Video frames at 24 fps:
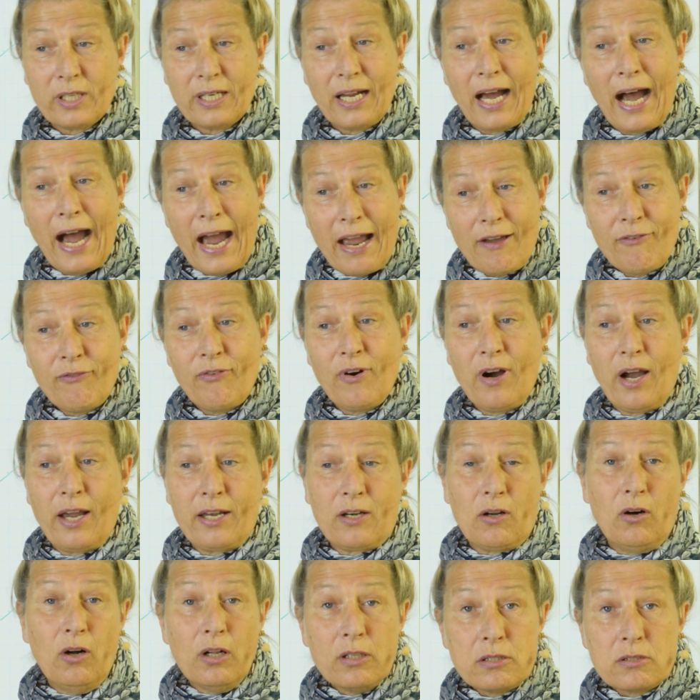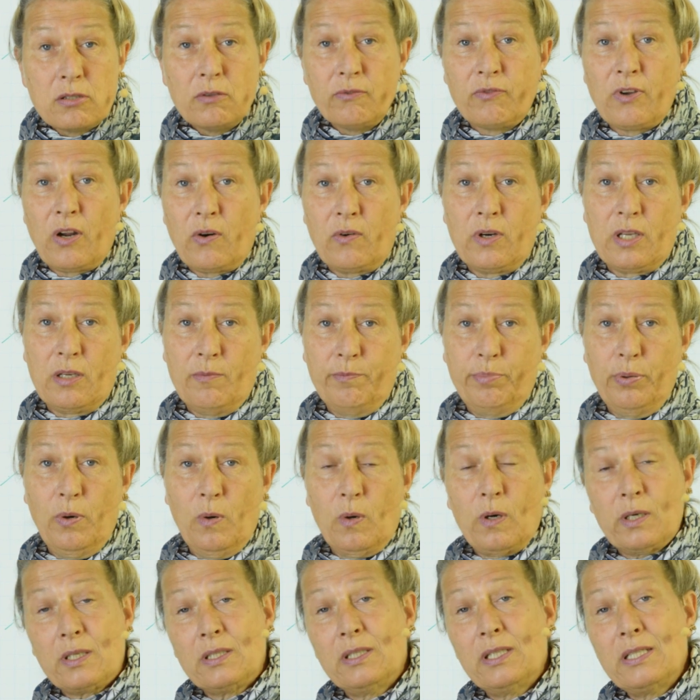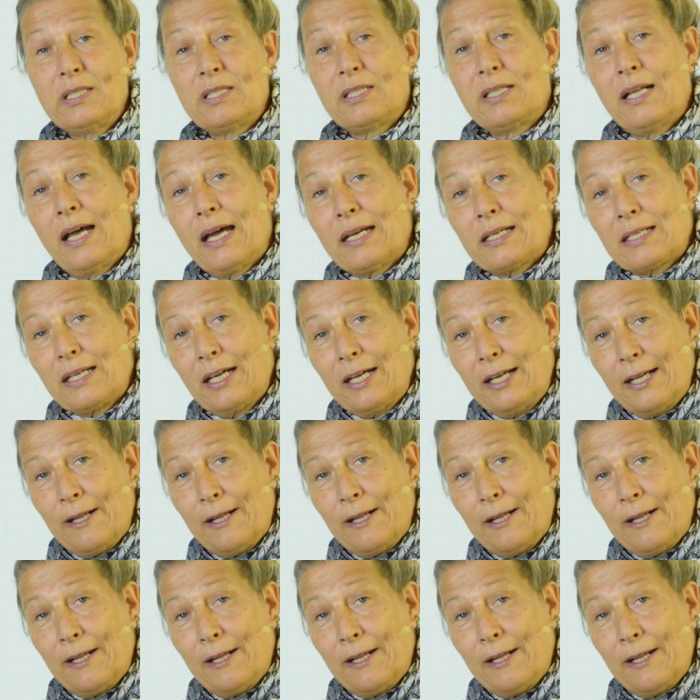I find also very important is that